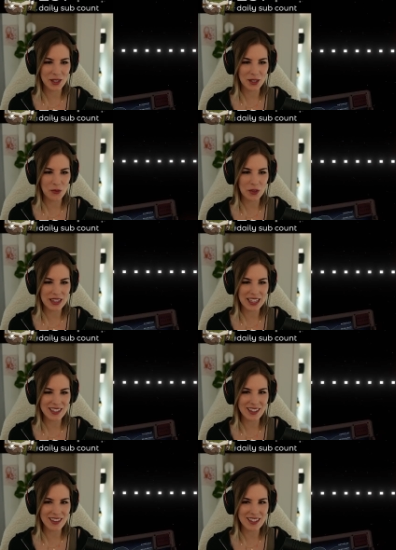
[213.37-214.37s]
Can we
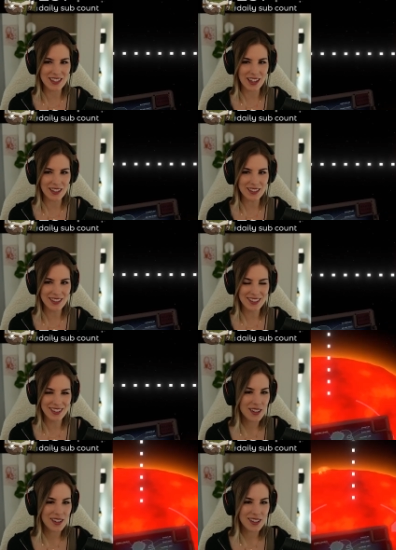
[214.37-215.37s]
land on the sun?
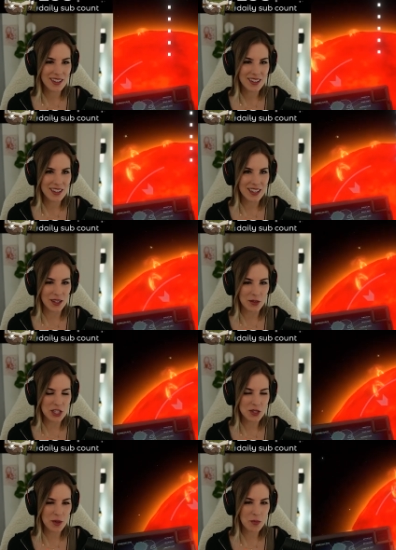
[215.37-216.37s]
Okay, we
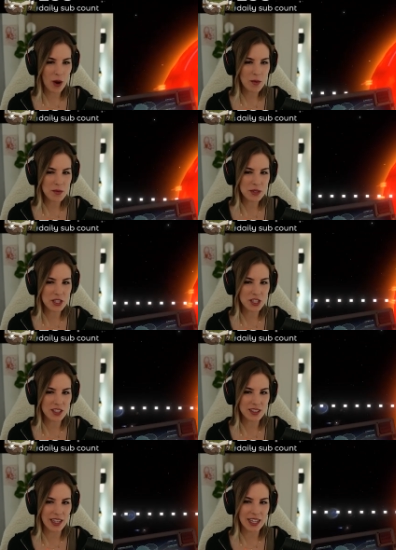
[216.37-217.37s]
should- we probably
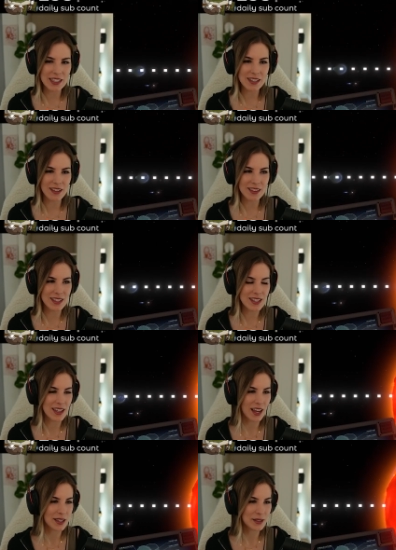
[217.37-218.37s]
shouldn't land on the
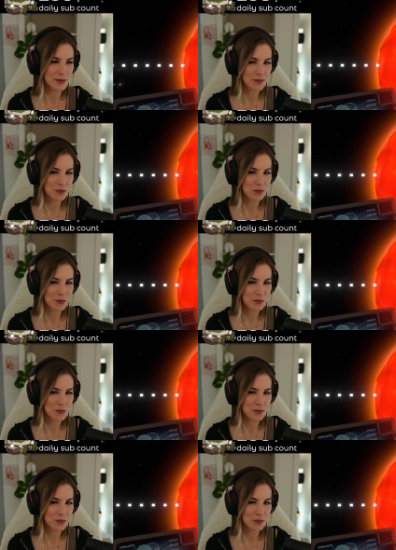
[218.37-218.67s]
sun.